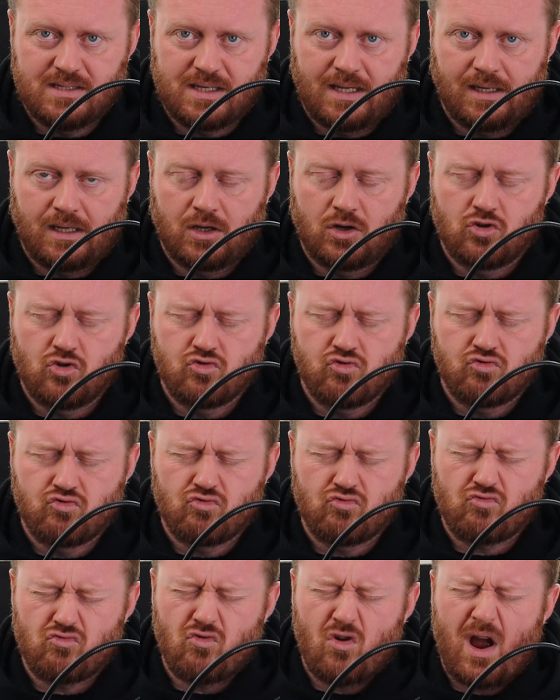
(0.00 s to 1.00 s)
is an
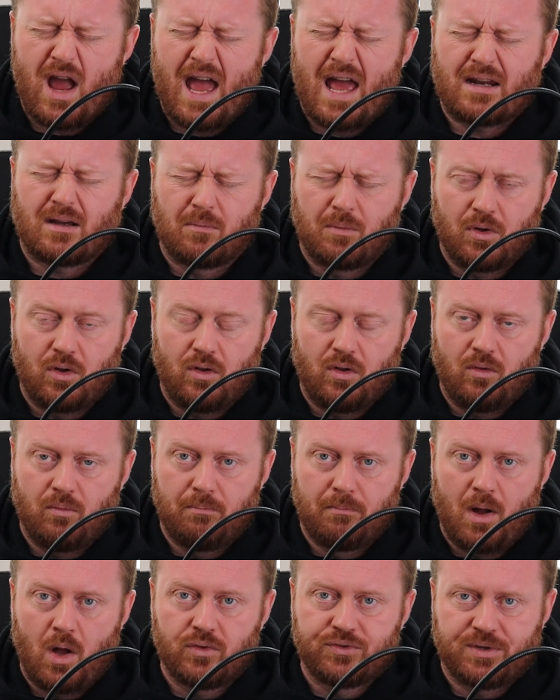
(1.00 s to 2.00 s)
incredible
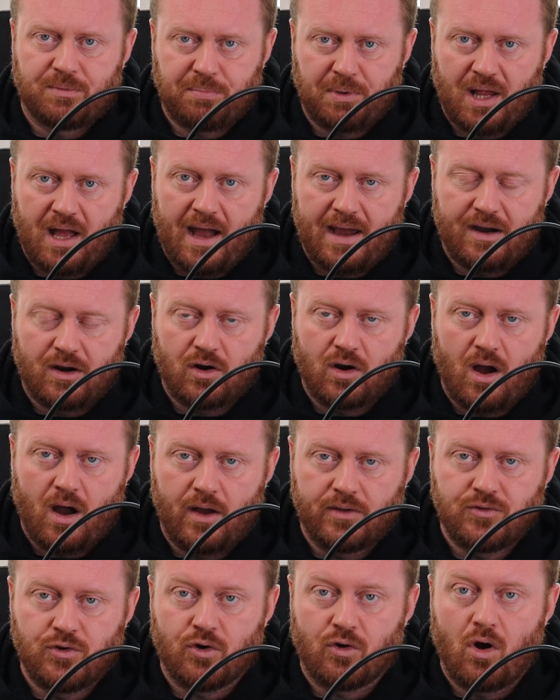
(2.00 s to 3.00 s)
multiplier
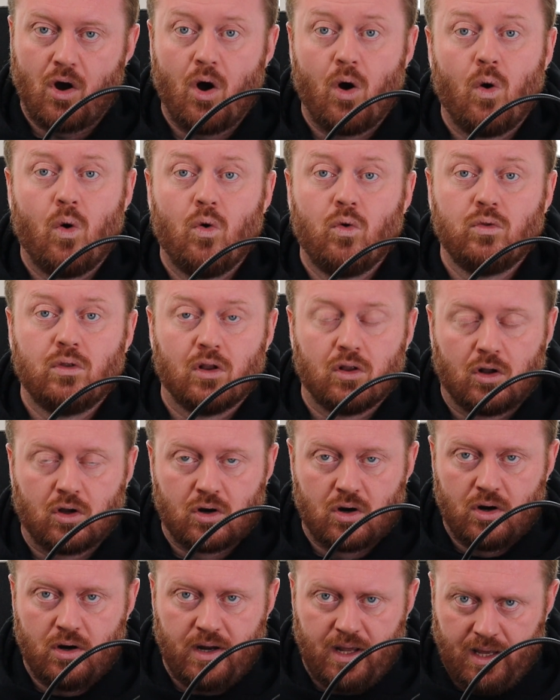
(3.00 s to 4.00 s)
on your own
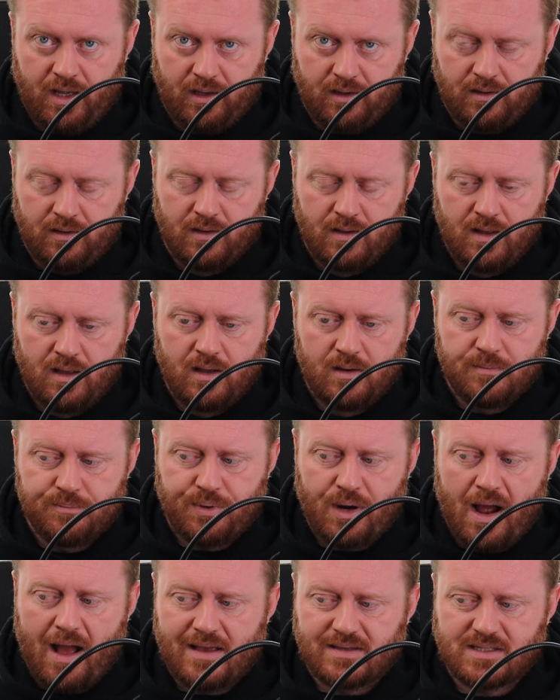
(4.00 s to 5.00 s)
learning
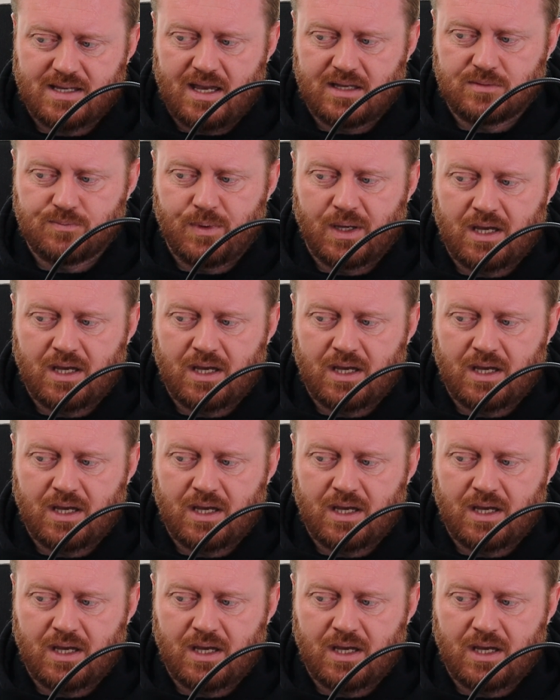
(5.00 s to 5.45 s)
process